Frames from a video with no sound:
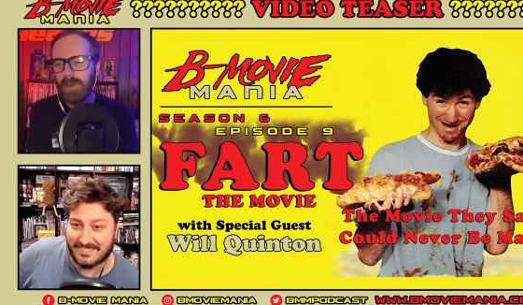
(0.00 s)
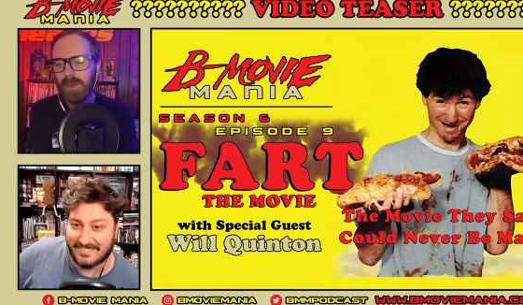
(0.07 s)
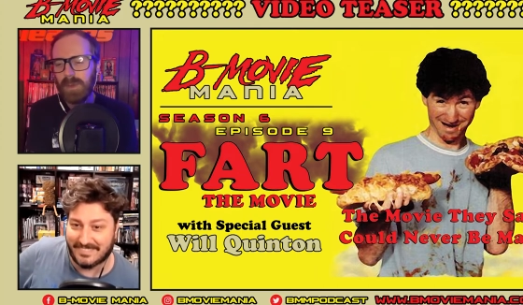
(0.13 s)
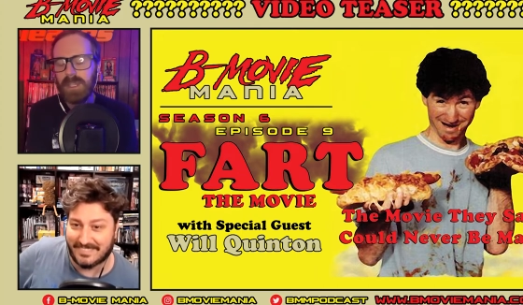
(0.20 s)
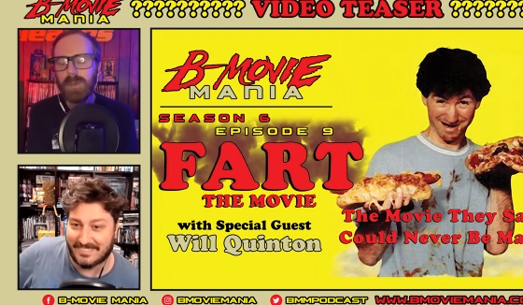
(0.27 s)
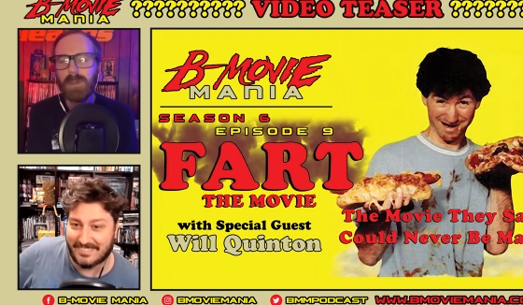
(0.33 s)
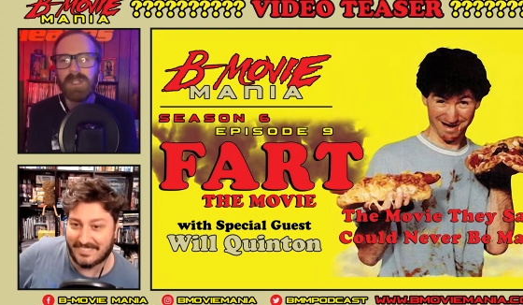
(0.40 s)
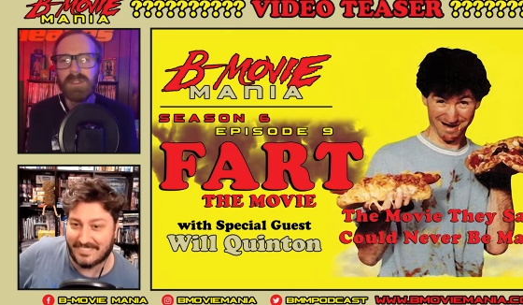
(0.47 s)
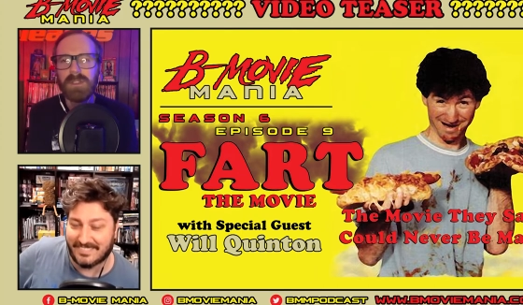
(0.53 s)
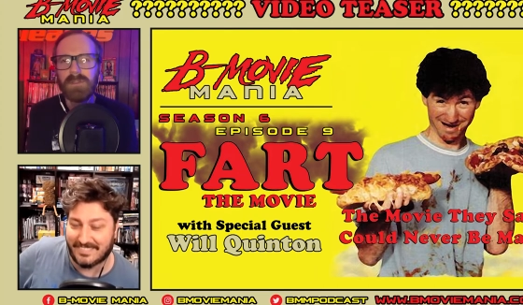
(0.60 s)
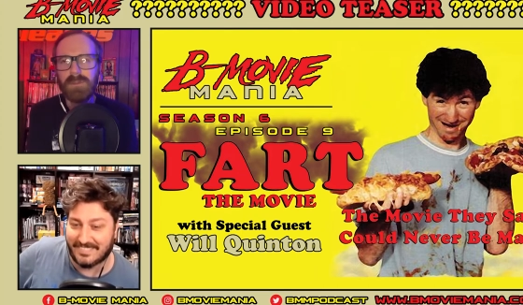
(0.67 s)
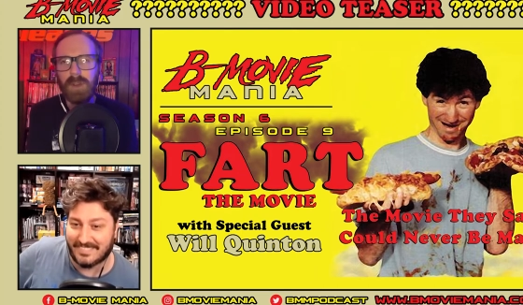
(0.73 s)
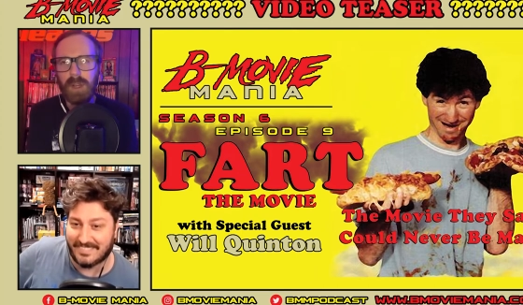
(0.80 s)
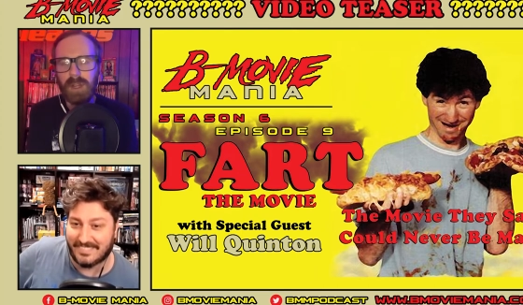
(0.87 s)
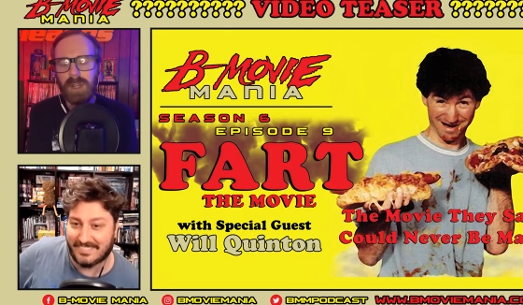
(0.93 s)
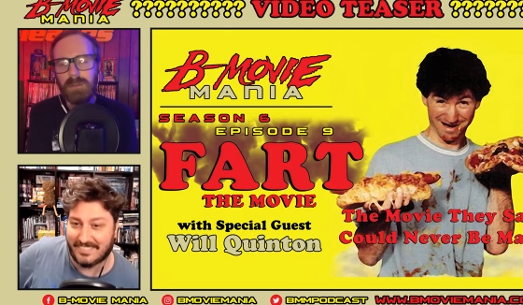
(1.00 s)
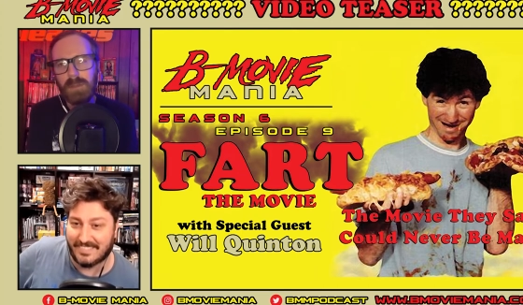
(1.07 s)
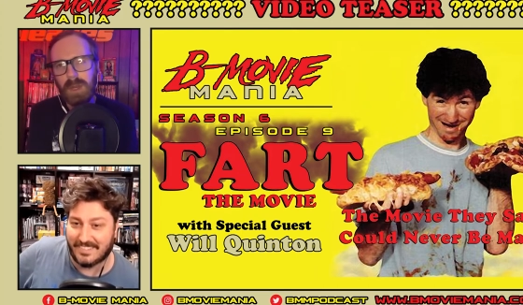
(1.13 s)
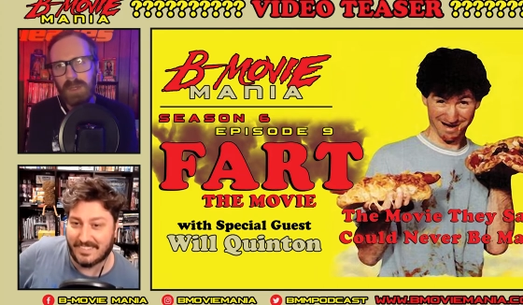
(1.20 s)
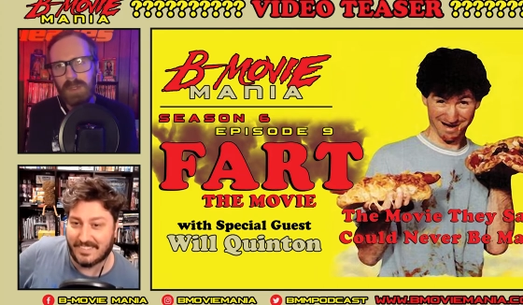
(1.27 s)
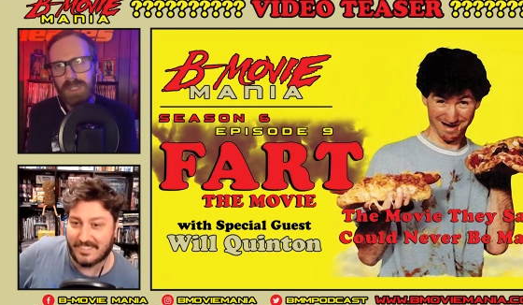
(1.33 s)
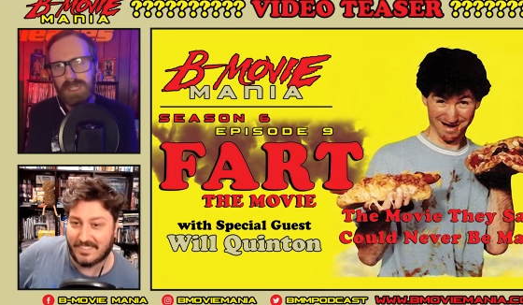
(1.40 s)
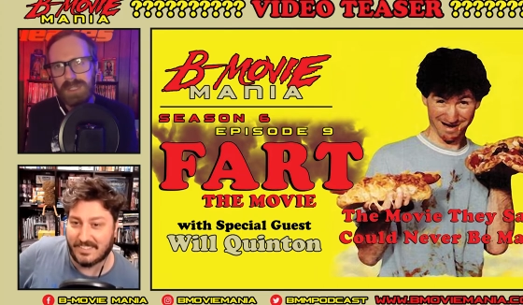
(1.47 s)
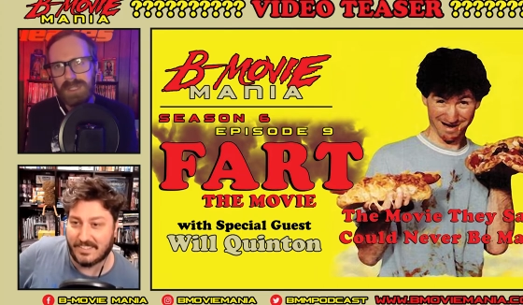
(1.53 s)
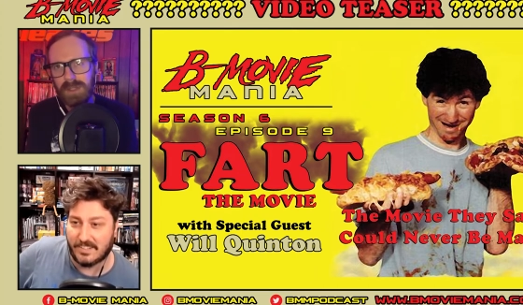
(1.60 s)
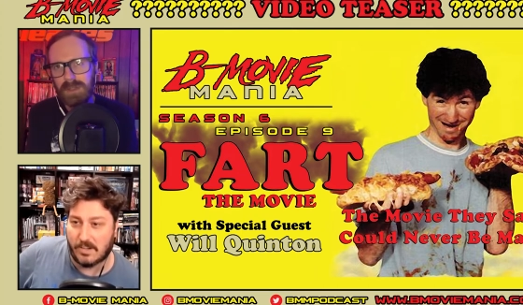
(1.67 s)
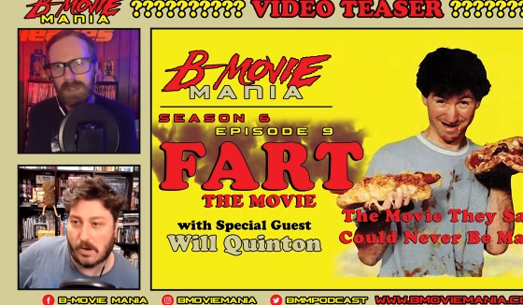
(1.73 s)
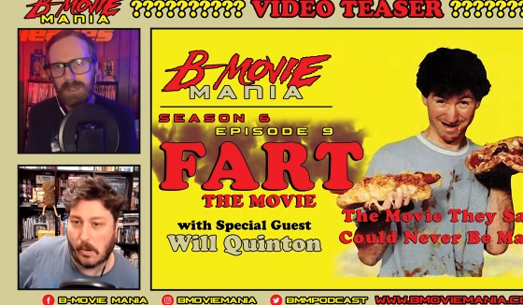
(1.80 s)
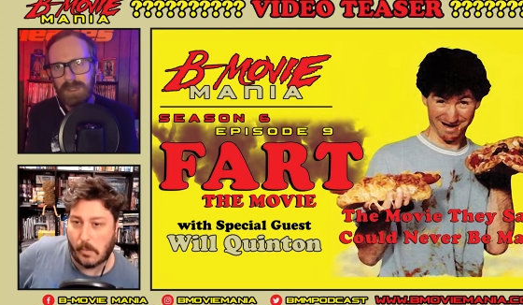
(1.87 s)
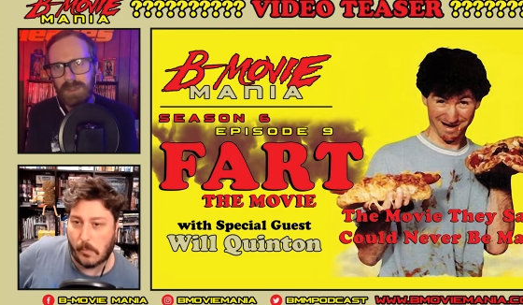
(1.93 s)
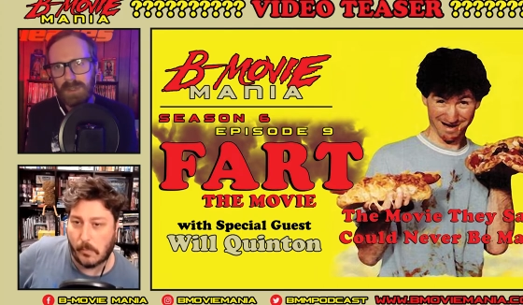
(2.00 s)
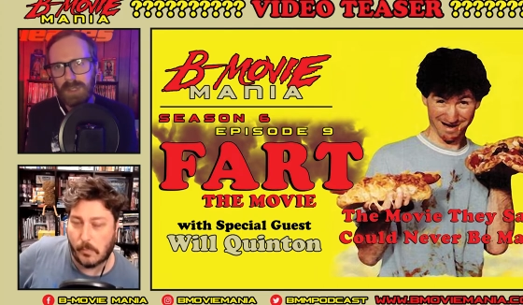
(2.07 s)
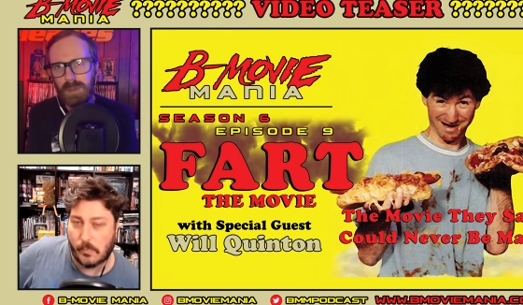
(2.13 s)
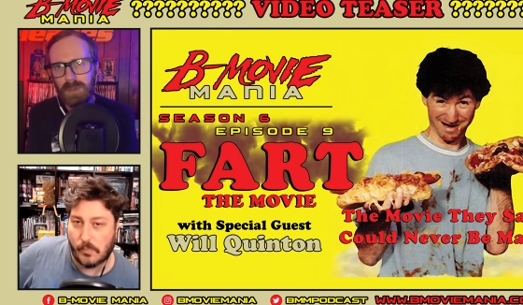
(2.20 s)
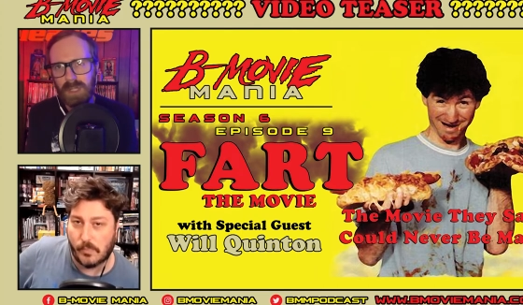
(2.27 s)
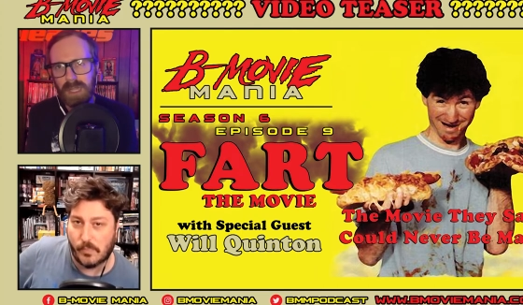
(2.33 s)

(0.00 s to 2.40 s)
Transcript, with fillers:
Speaker 1: We could put the fart emoji on the YouTube